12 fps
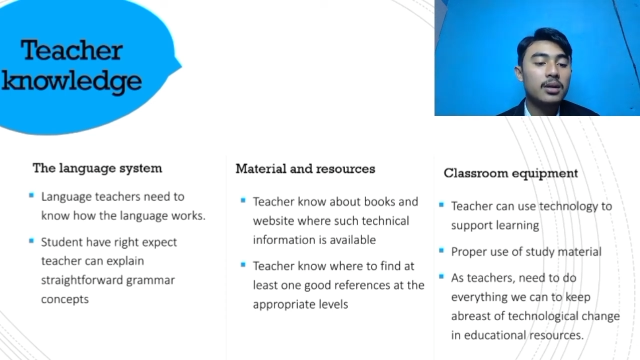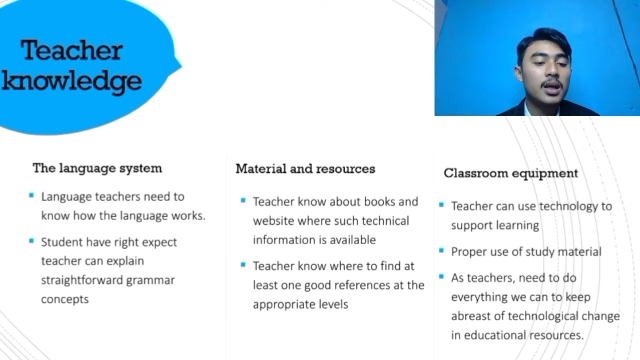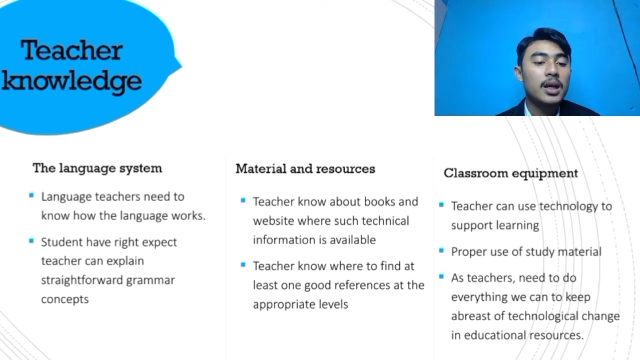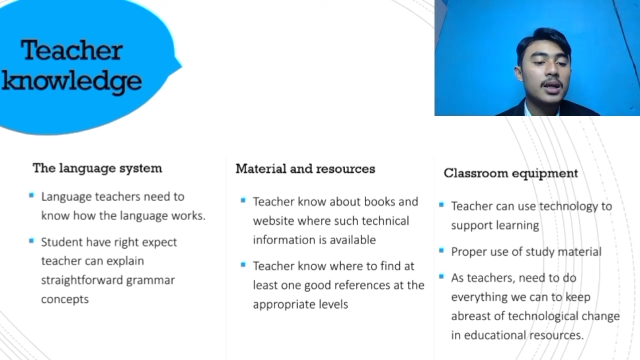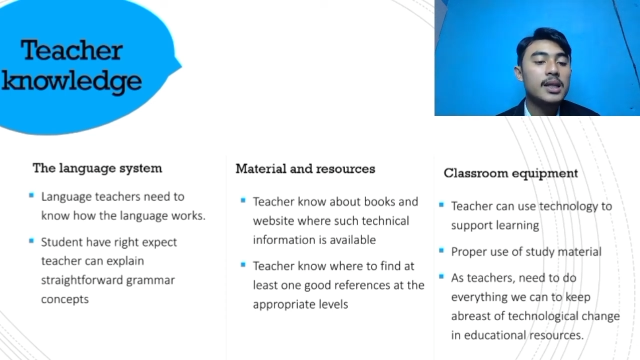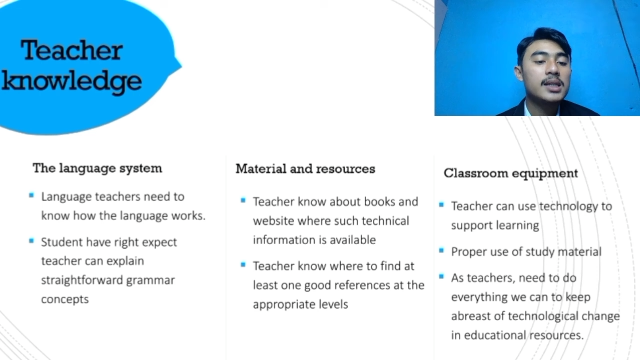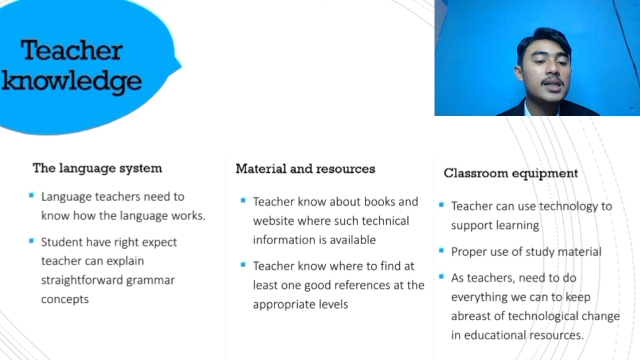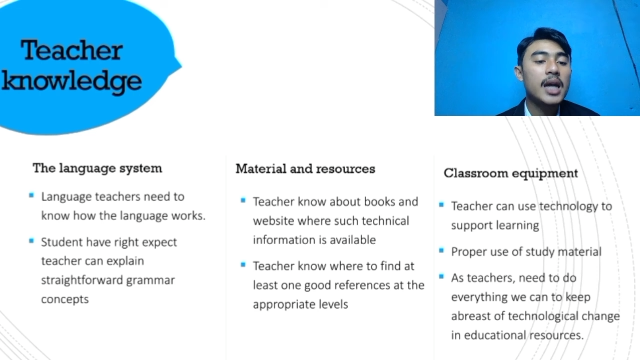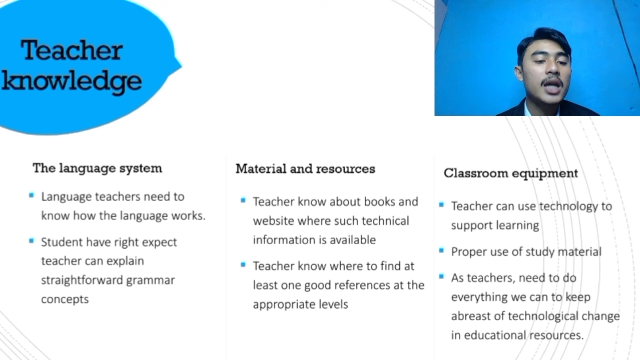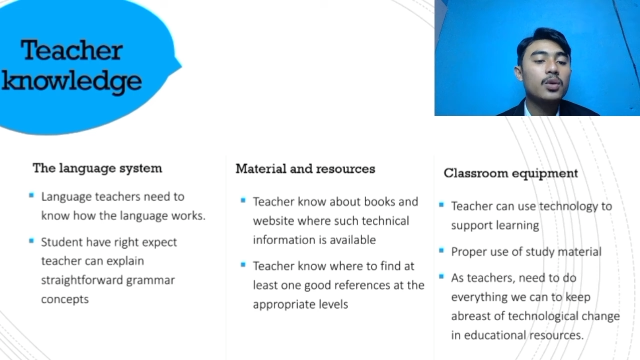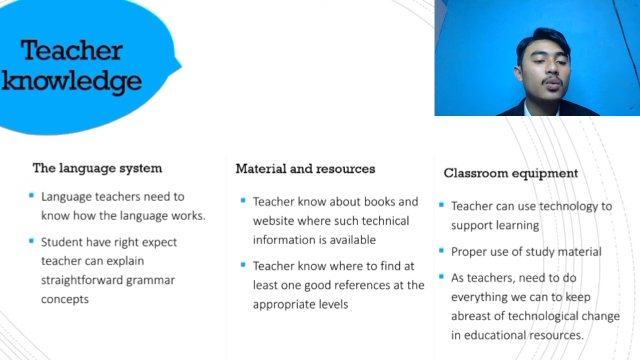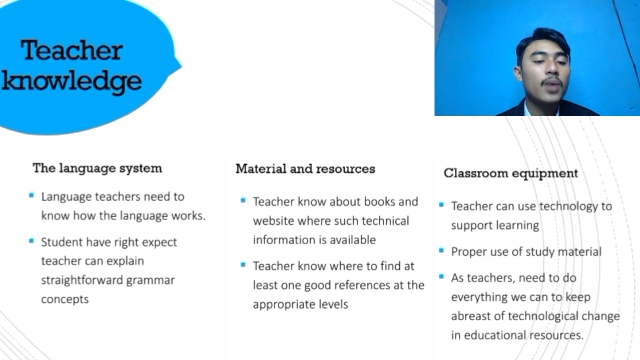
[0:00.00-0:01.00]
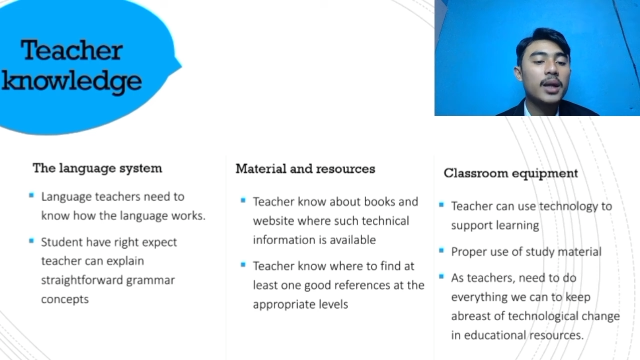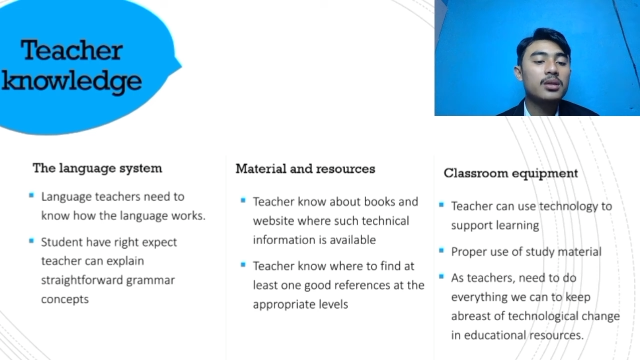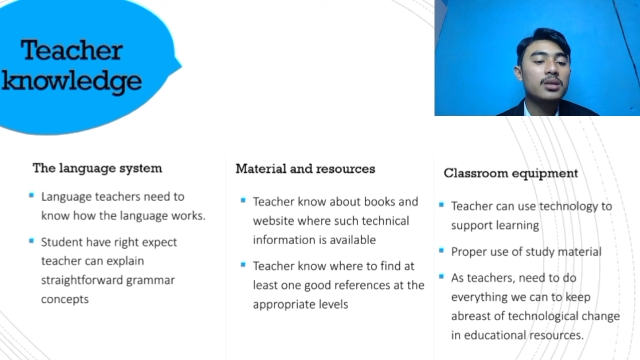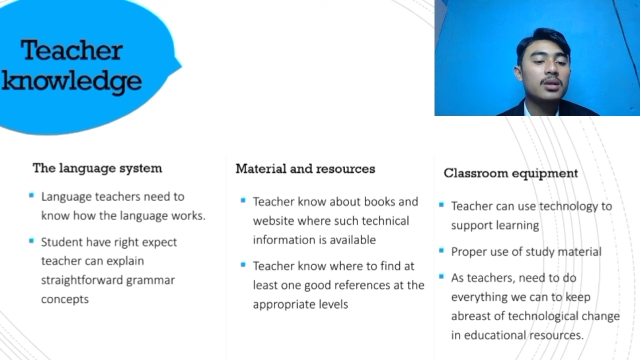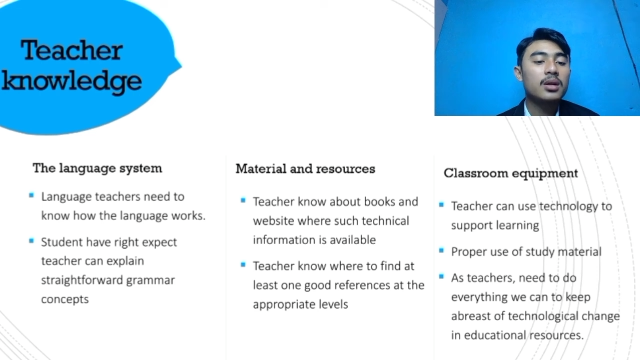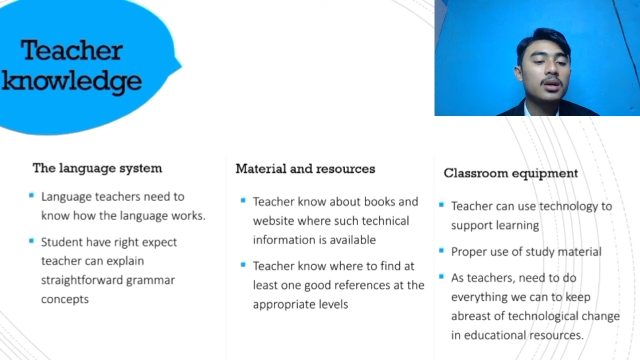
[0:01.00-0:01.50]
decide what
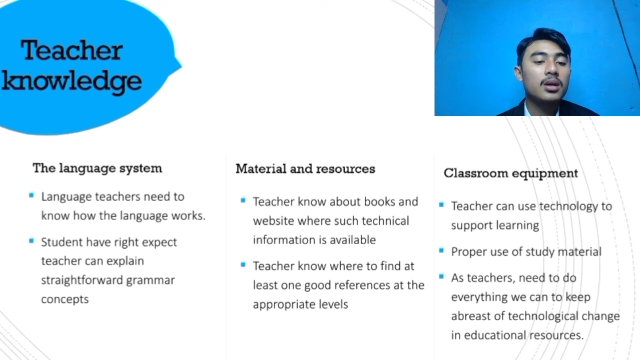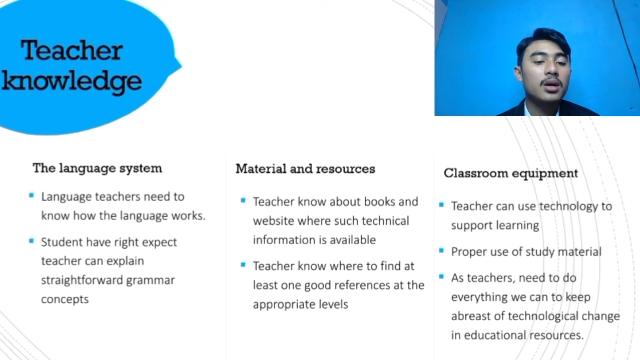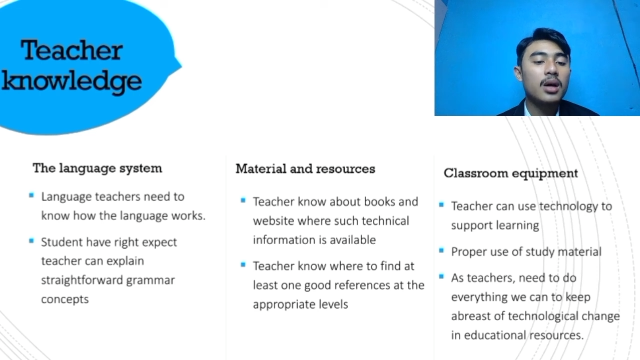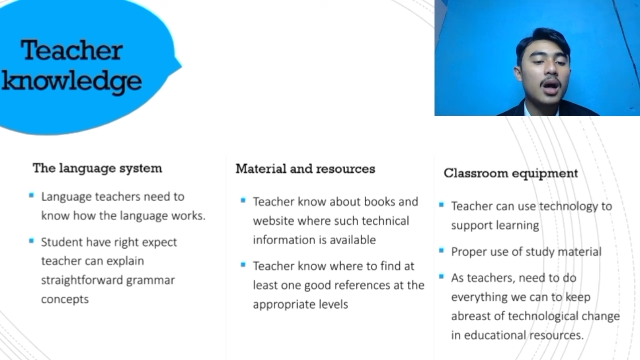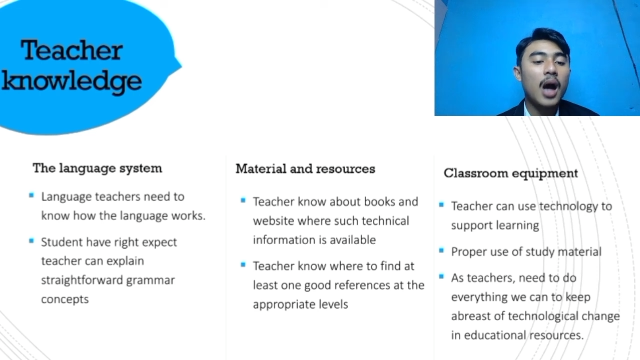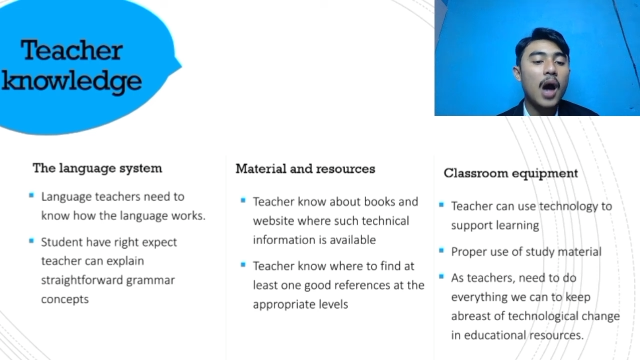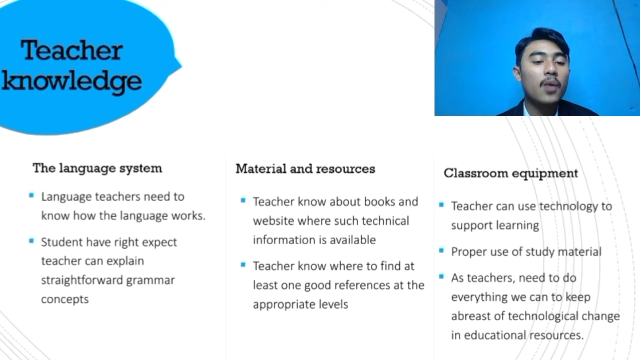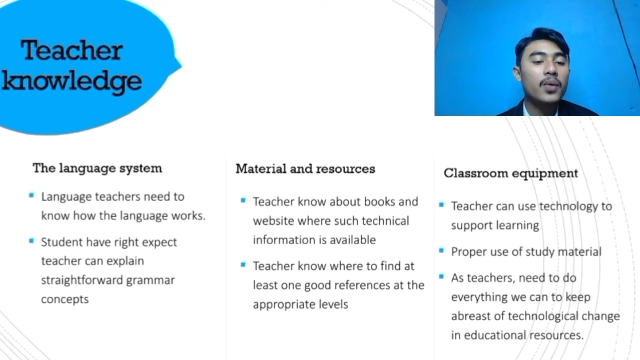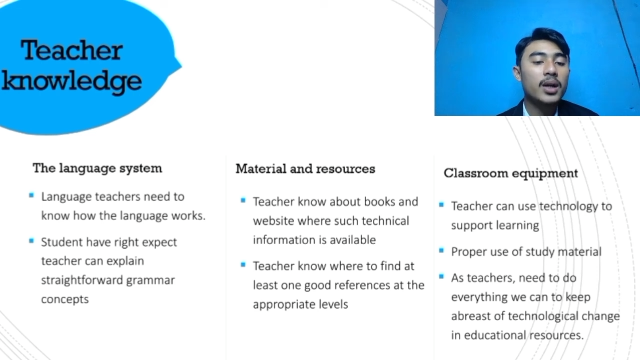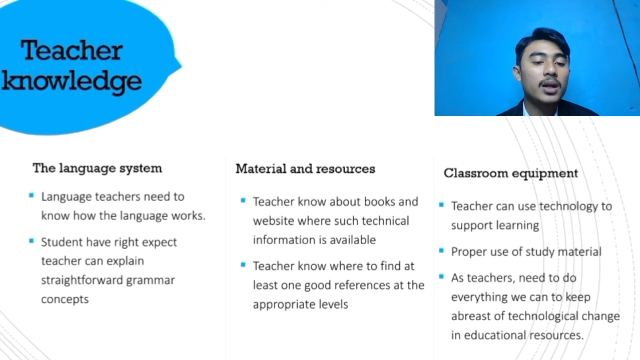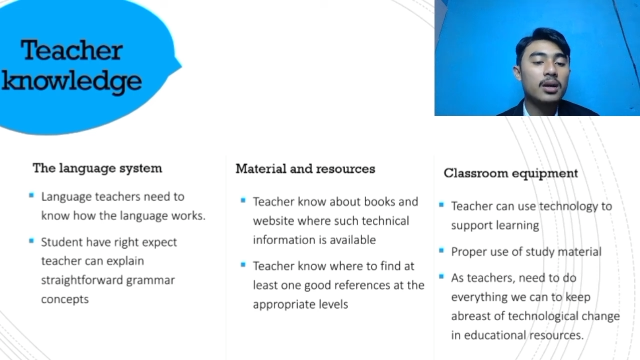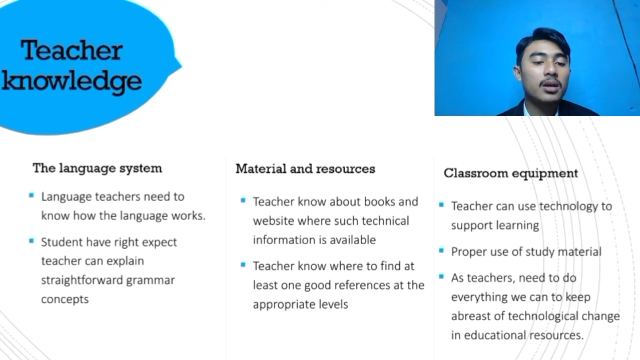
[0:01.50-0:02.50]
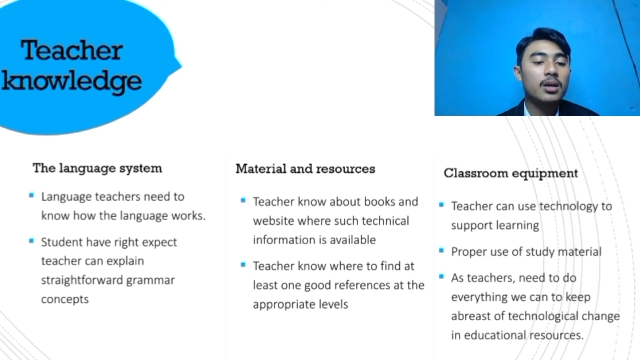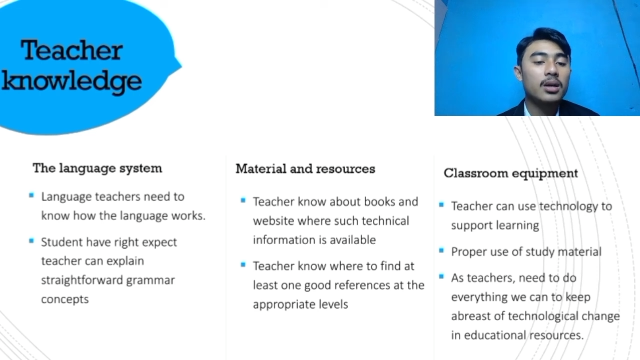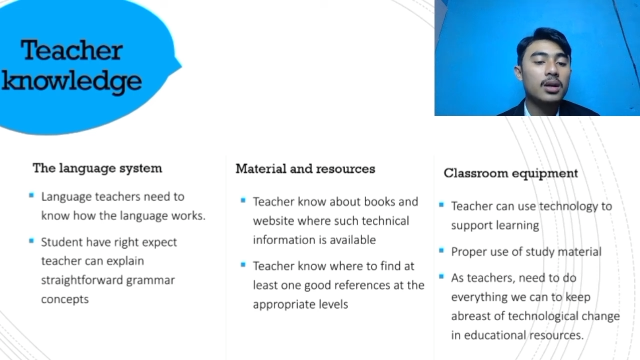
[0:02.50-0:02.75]
our